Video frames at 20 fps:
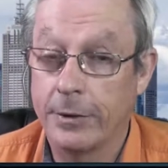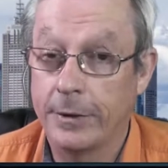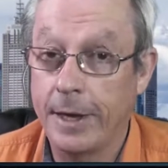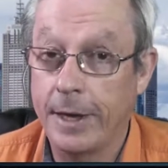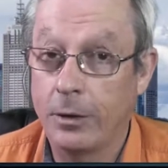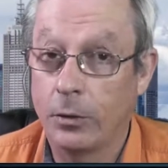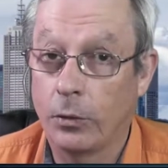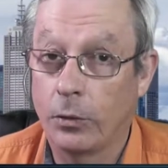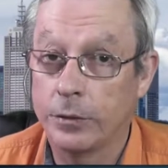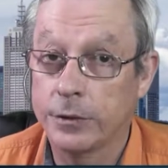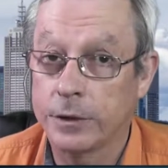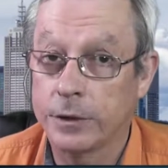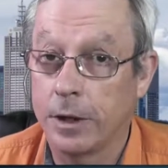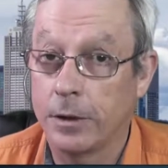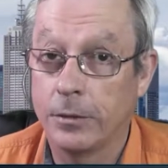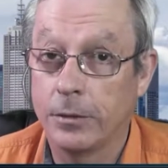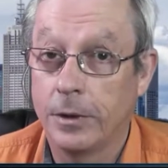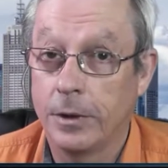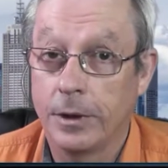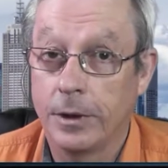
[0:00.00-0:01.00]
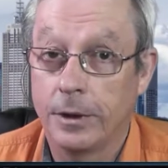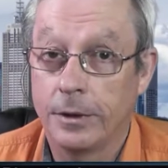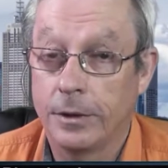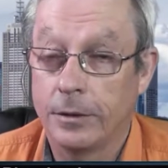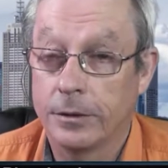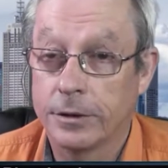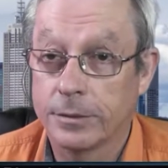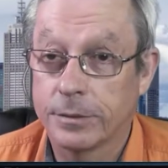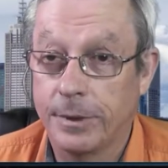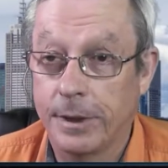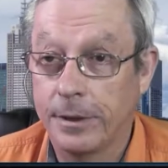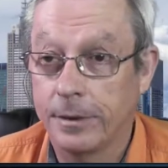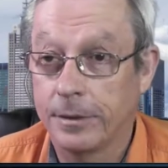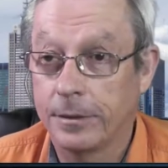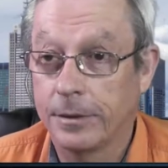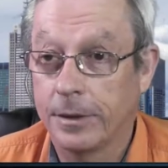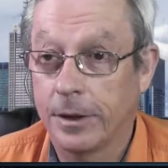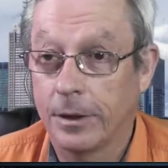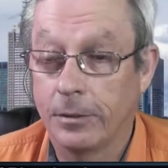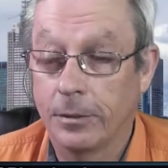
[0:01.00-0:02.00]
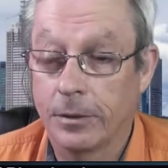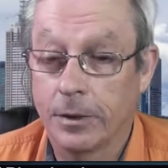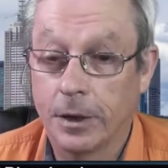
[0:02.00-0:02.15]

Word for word: But then also they'll spend, you know,